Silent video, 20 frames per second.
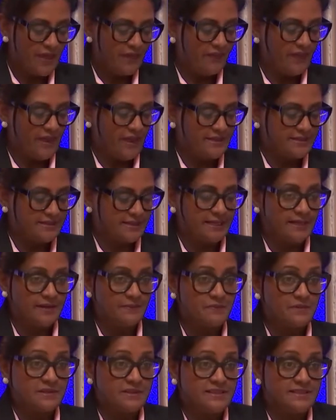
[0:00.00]
that
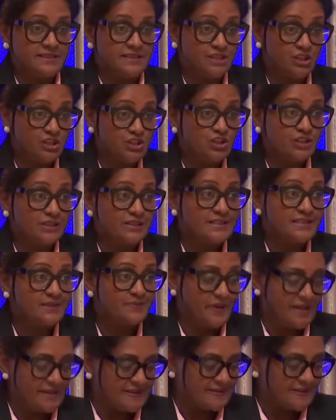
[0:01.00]
digital
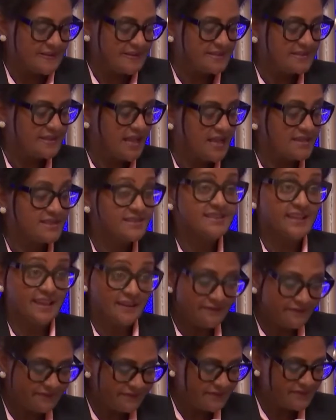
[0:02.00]
spaces are
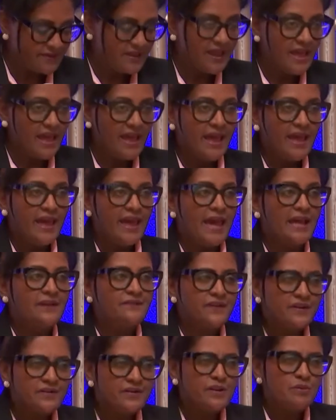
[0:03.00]
safe, and
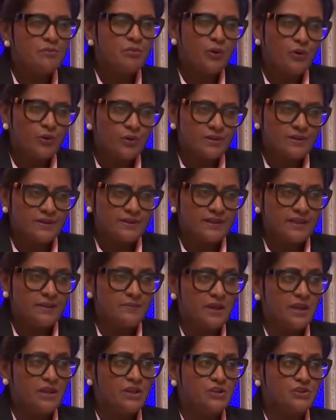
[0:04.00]
very importantly,
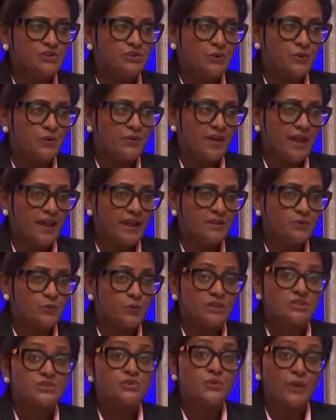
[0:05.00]
making sure that we
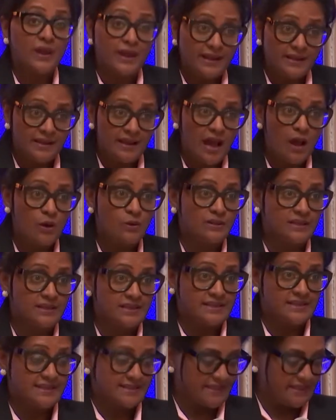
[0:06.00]
train our
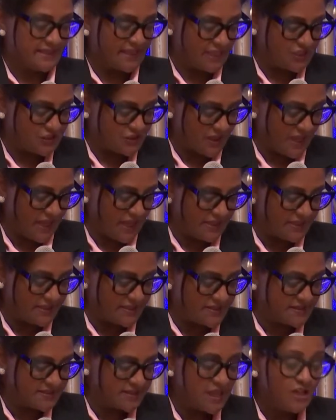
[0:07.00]
learners and
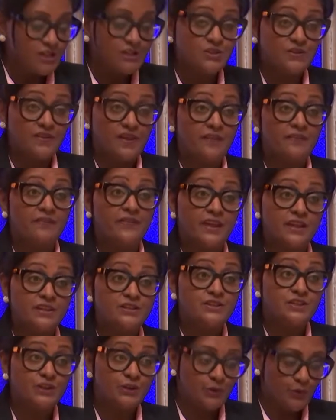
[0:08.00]
educators so that they
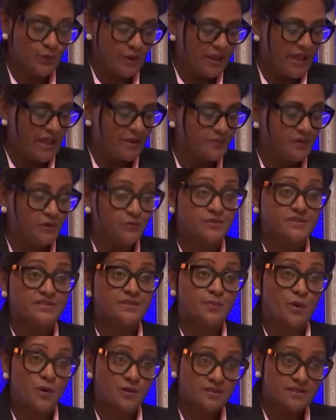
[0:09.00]
too can be
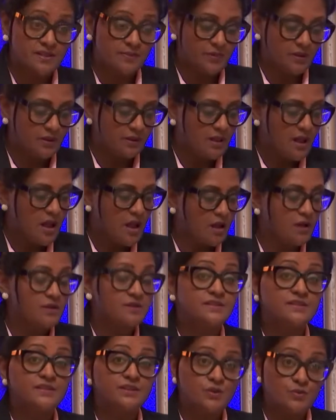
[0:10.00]
responsible
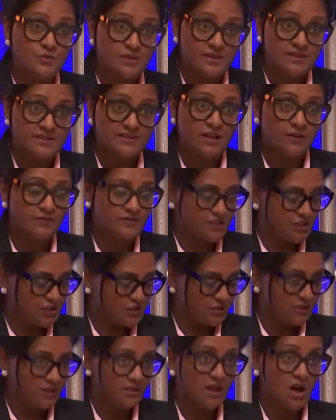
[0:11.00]
consumers of
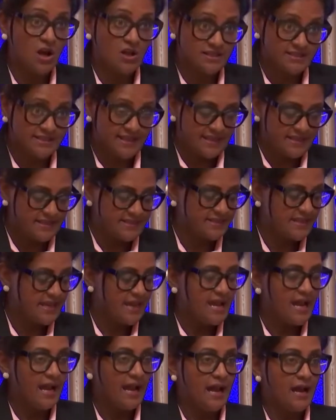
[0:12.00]
digital content
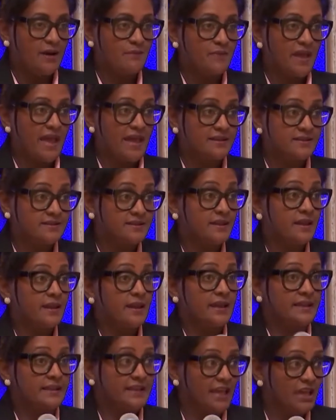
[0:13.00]
and
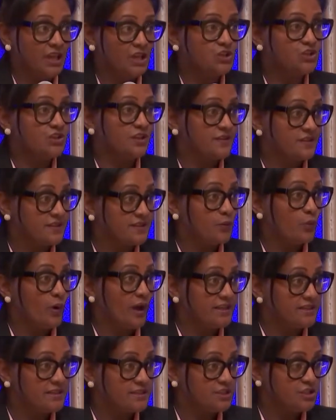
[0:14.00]
engage in the
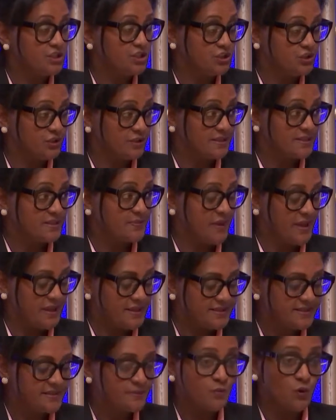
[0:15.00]
wider digital
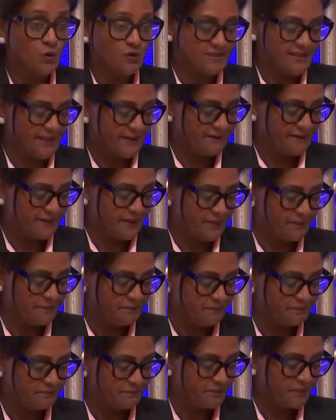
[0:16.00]
space more safely.
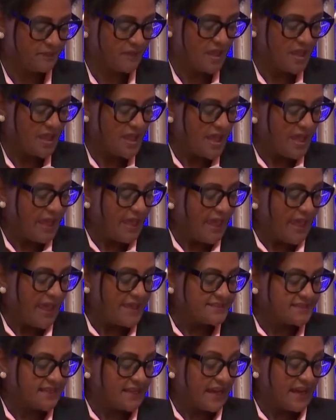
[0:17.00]

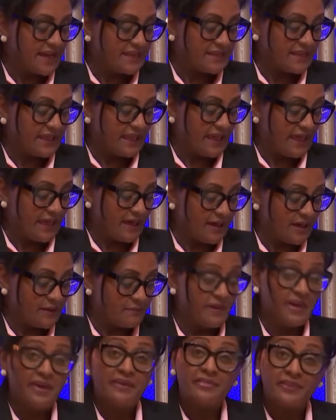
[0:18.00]
As a guiding
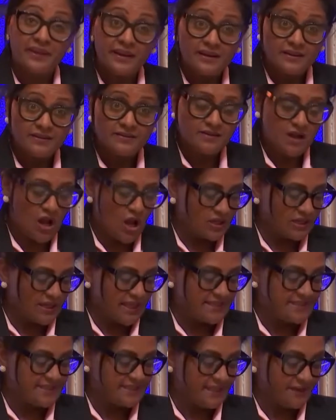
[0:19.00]
ethic,
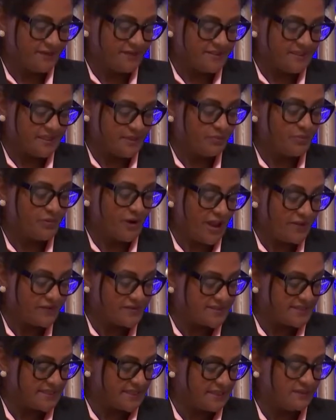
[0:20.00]
online safety,
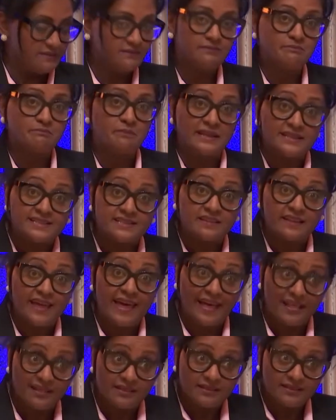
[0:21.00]
privacy, mental
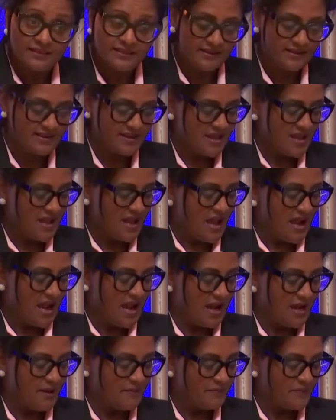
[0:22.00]
health
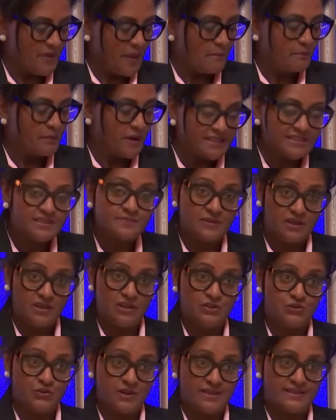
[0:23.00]
must be
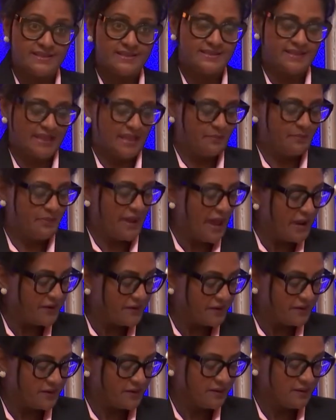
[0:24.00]
addressed in
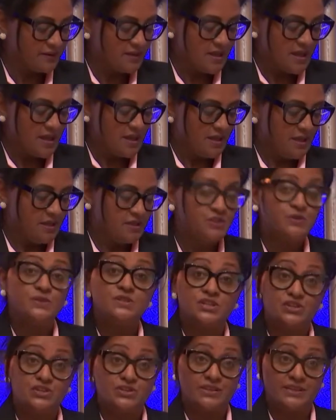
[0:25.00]
parallel to
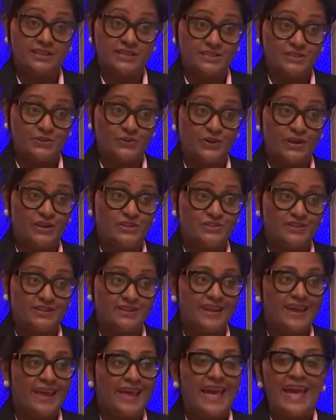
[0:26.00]
digital integration
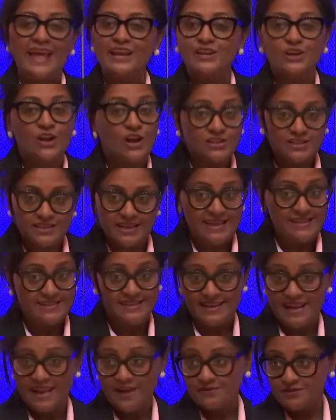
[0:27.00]
and not as
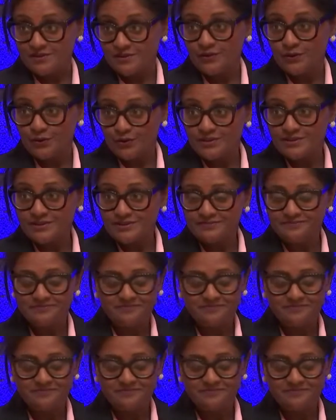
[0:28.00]
an afterthought.